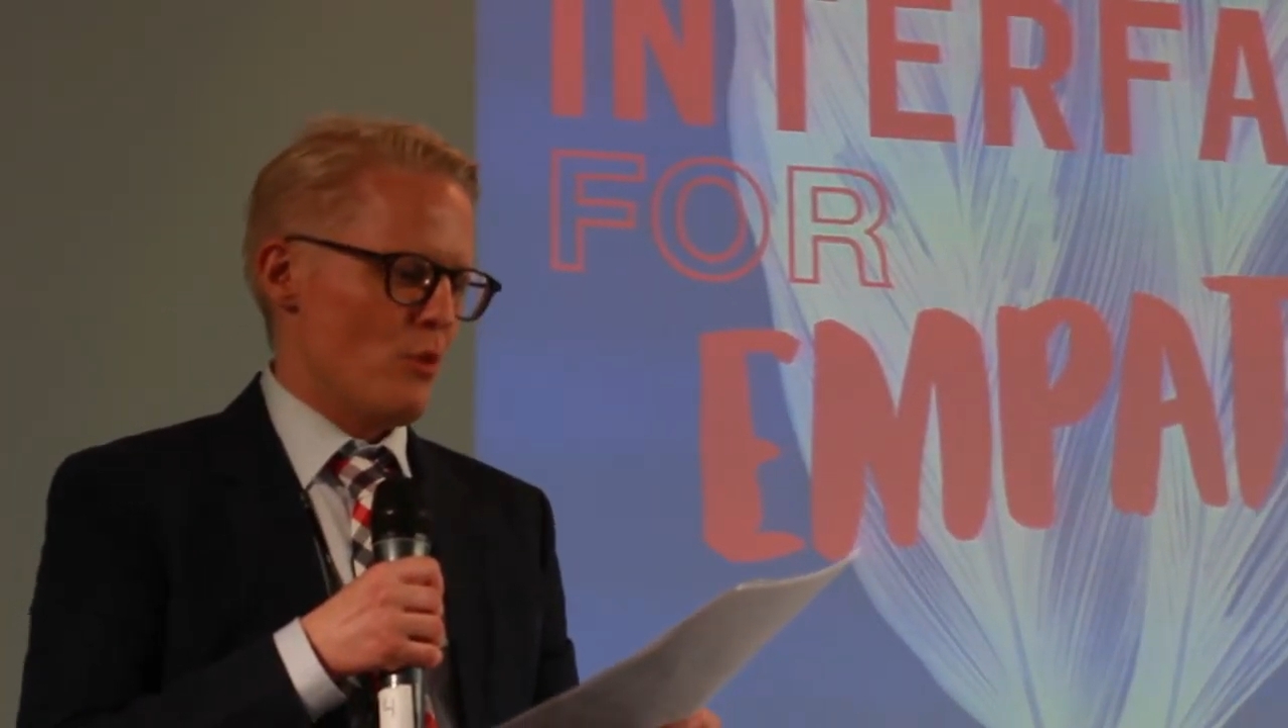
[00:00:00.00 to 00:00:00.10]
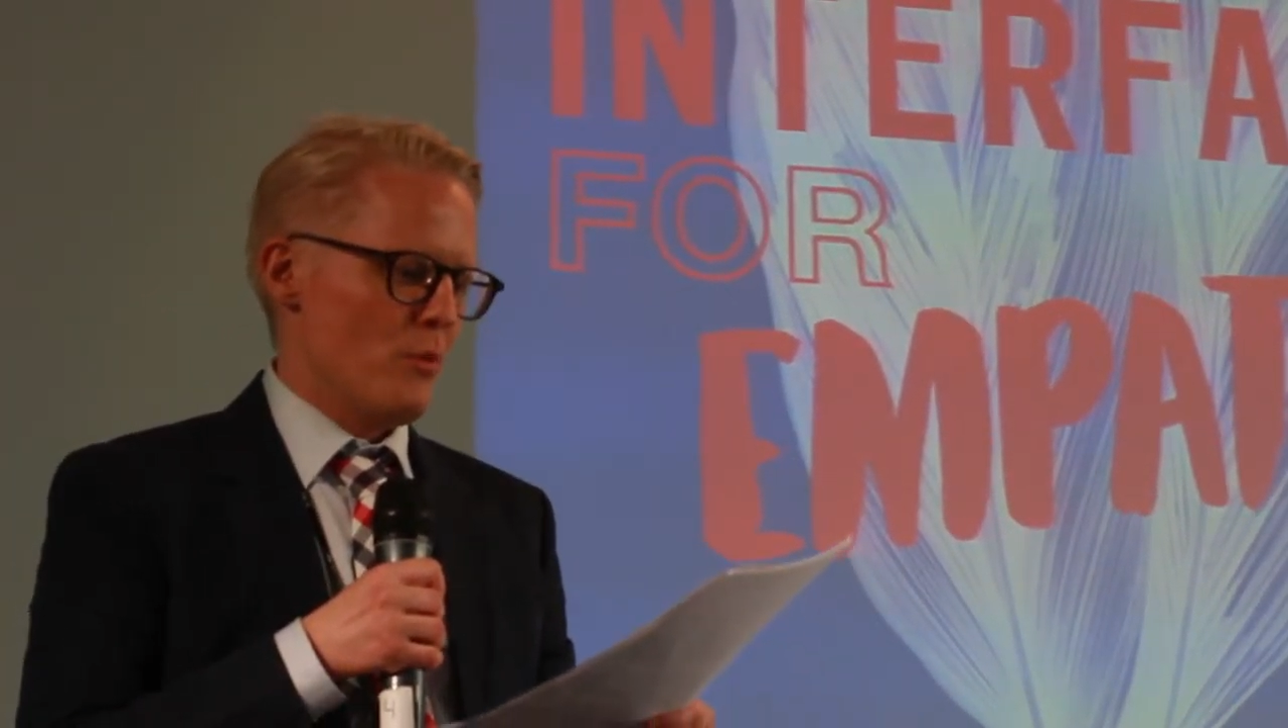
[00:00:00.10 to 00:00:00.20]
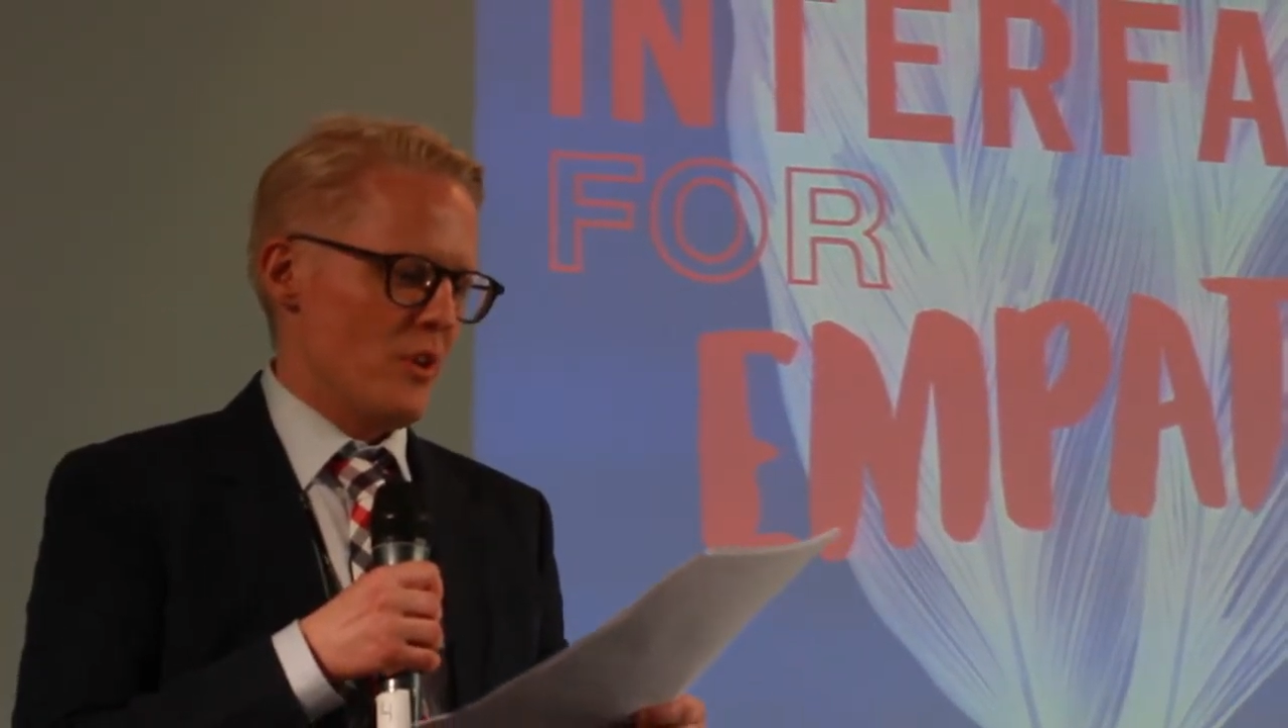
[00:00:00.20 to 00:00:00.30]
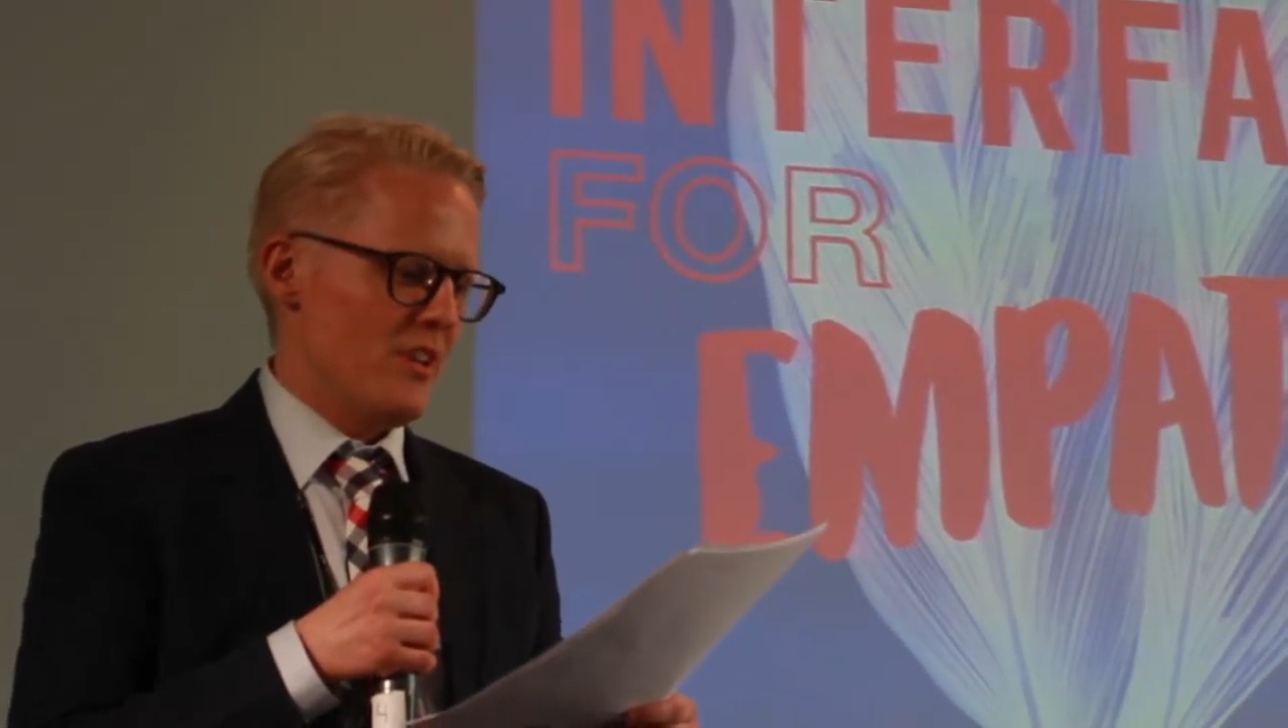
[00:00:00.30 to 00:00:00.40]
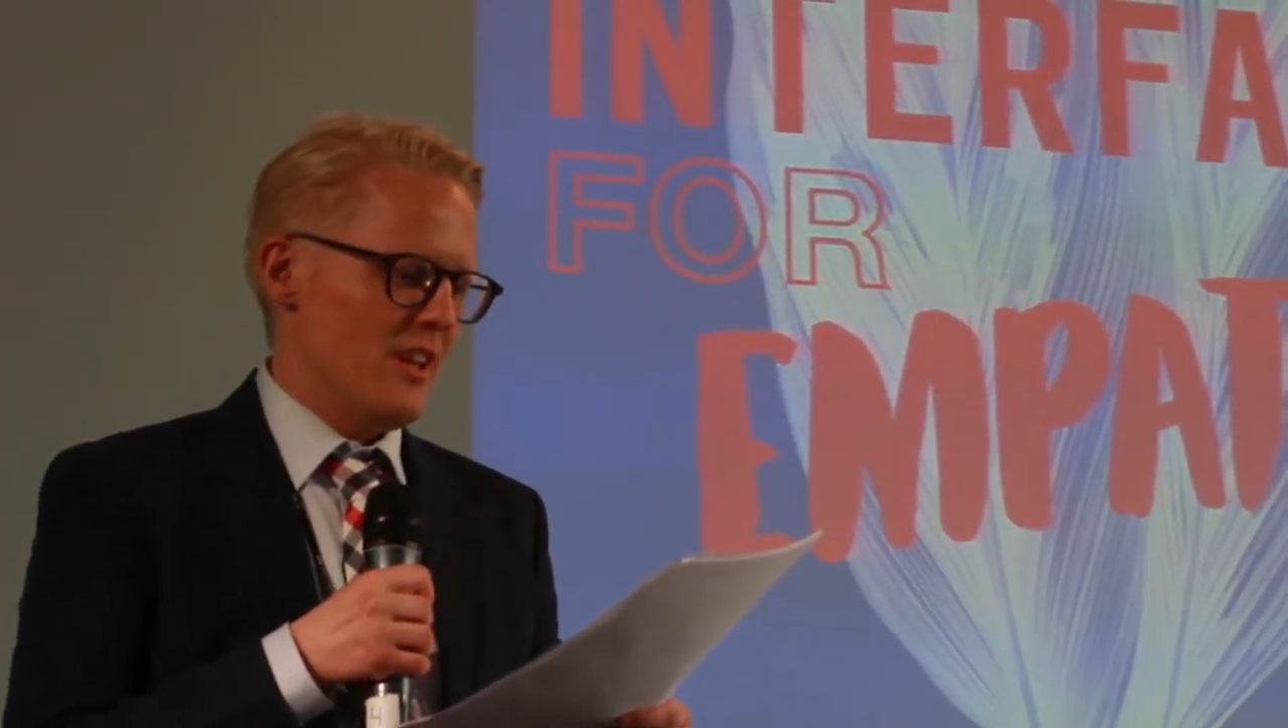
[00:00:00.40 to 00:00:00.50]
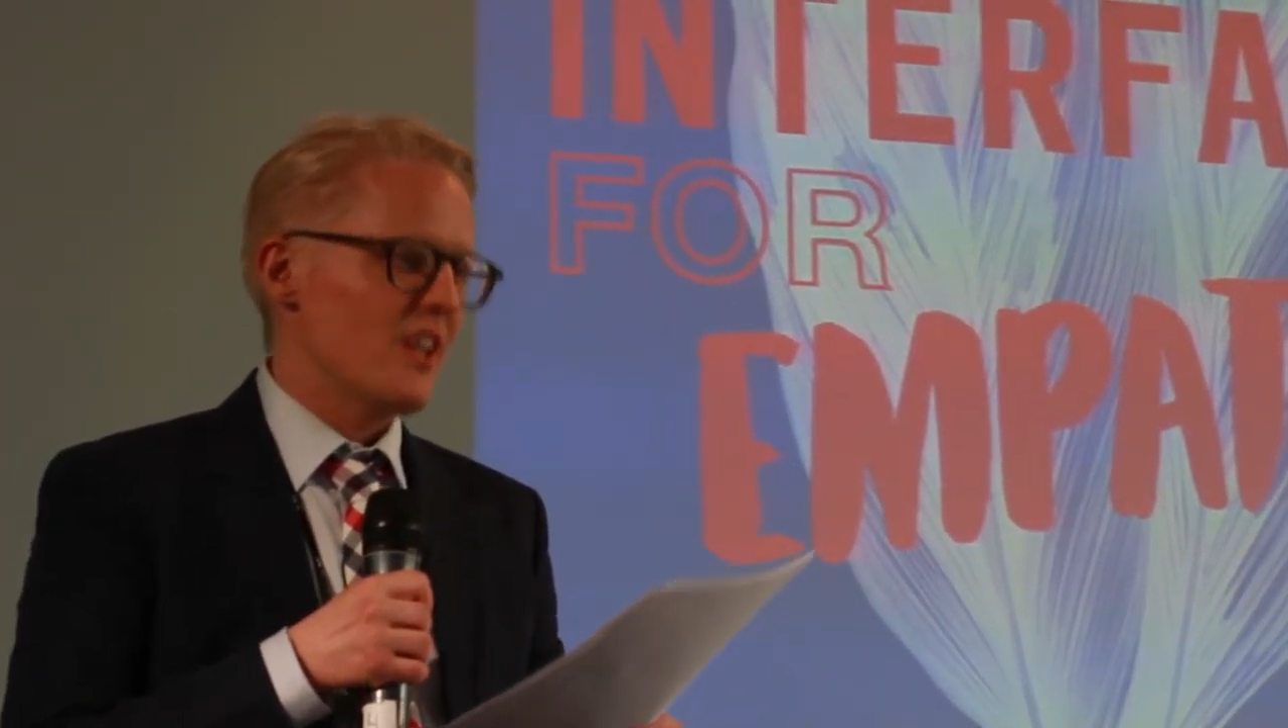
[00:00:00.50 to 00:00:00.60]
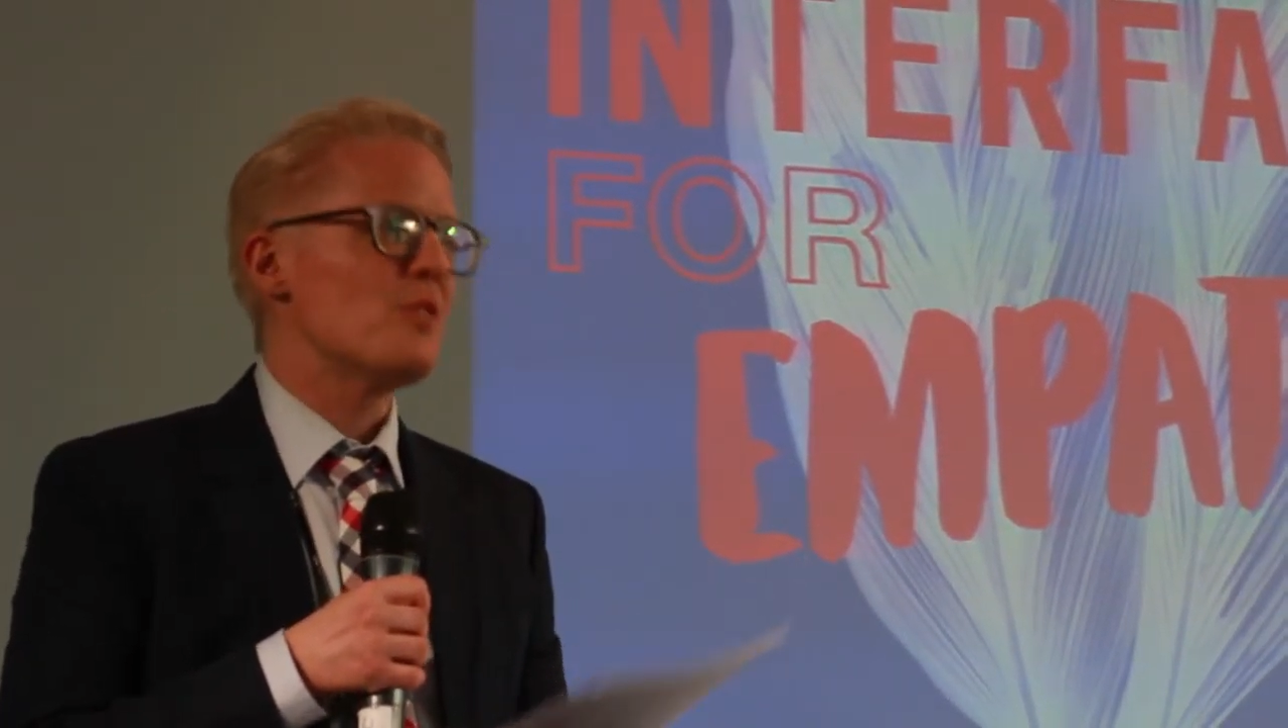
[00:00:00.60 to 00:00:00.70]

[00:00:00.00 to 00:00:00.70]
community.